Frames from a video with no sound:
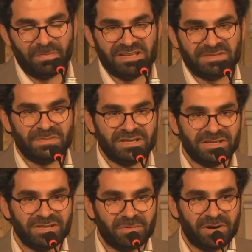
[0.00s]
please
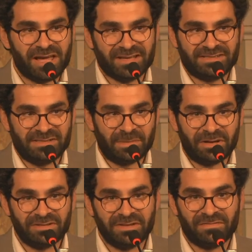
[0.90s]
be relaxed
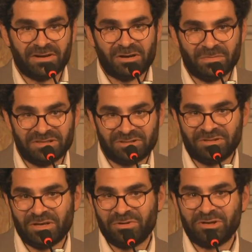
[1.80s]
about the environment
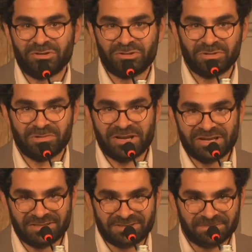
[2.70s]
that we're going to
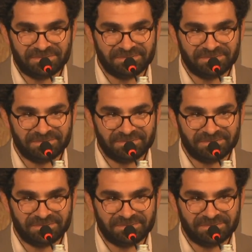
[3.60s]
create.